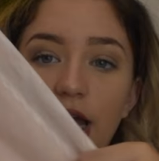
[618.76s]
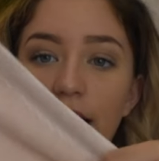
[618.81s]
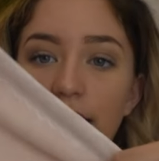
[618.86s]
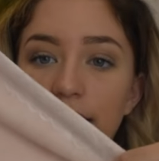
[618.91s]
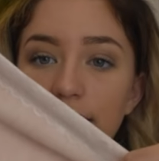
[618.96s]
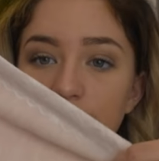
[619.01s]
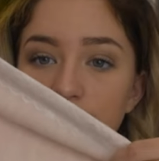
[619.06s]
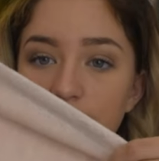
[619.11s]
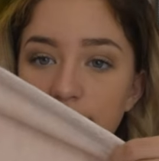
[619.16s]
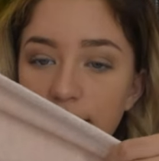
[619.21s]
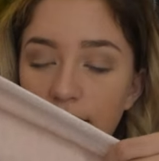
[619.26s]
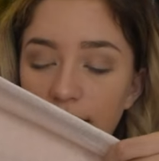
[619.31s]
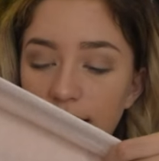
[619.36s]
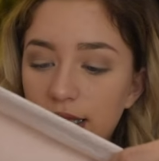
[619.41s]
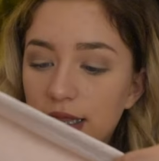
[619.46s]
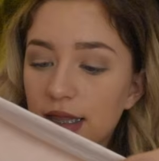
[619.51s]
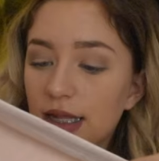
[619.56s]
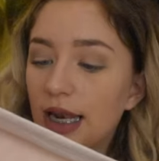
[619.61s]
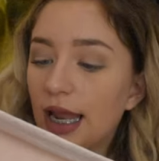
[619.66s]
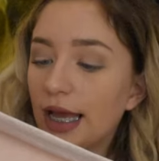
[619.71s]
has
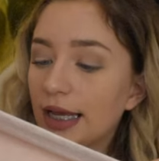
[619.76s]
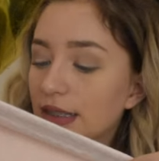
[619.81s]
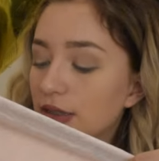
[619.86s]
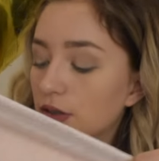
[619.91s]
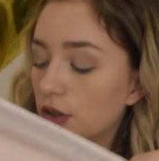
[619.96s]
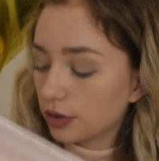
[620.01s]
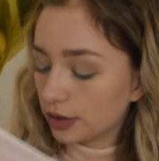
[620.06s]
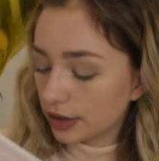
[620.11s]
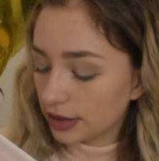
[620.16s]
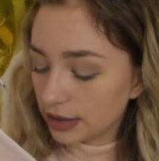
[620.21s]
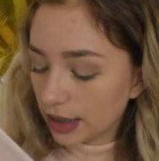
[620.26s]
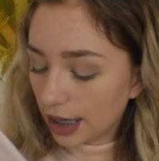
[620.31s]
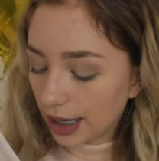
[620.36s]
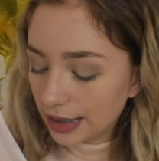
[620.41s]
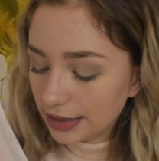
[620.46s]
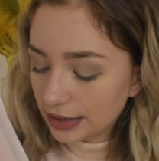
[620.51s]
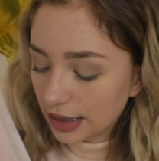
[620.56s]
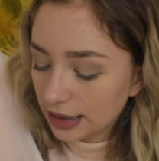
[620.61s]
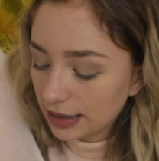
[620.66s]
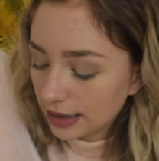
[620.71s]
like the lace on the
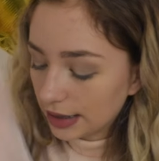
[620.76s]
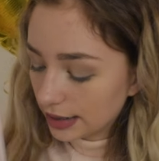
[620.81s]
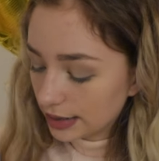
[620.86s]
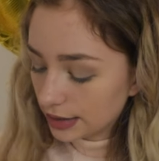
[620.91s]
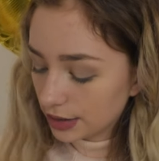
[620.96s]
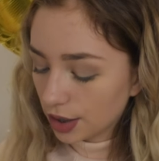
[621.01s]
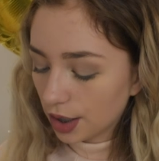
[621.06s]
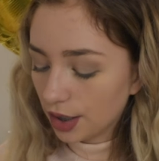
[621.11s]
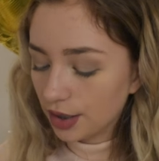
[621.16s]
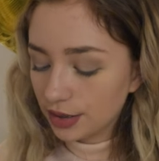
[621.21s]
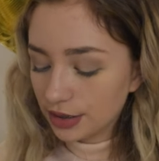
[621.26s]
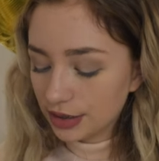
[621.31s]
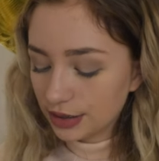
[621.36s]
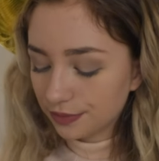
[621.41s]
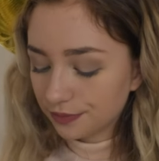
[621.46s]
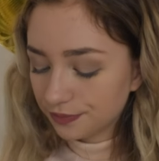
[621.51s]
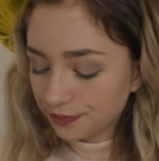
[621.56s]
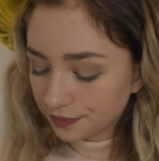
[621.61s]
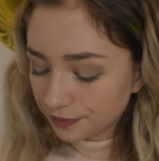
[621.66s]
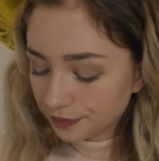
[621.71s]
side, and this goes
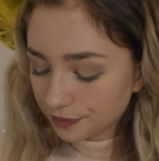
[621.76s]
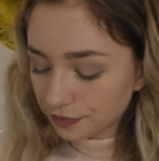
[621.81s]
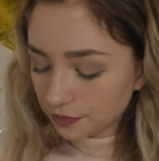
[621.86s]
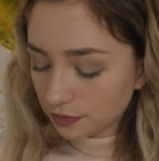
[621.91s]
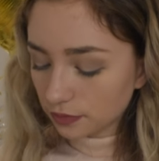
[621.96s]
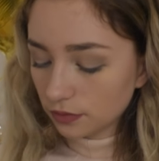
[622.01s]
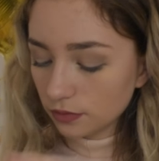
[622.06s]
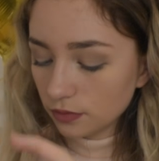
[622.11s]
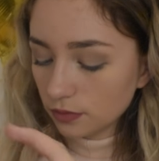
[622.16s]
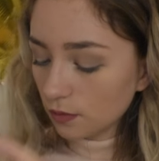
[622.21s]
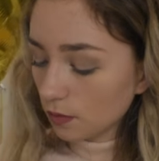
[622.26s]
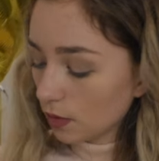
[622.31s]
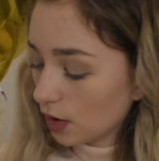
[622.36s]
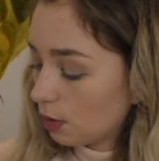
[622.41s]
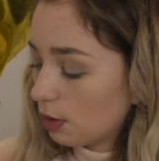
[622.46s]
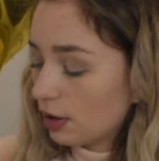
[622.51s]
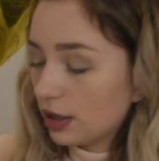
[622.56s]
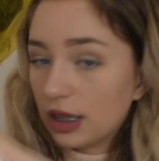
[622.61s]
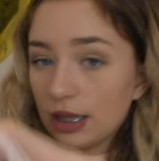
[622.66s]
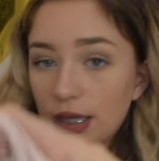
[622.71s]

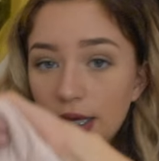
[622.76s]
with